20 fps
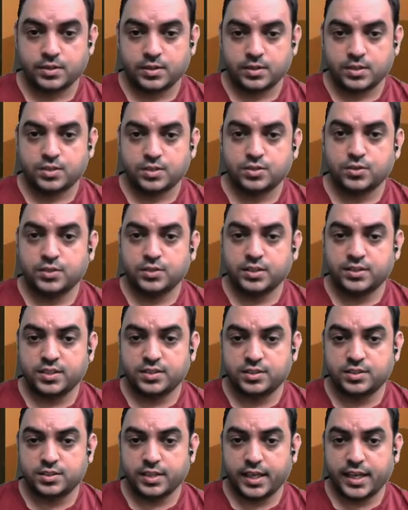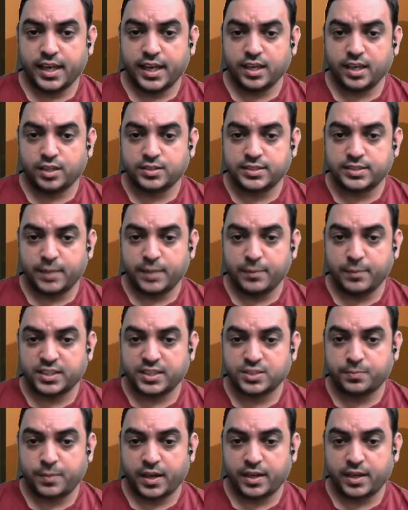So this is again on same
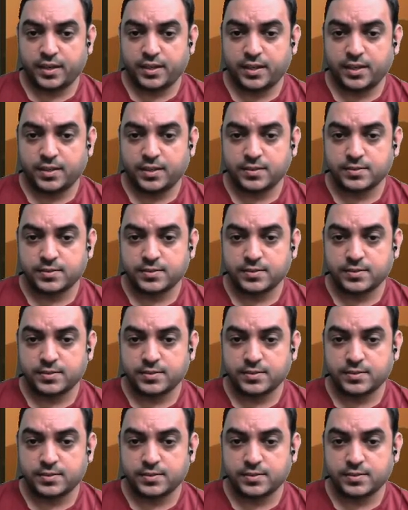expiry.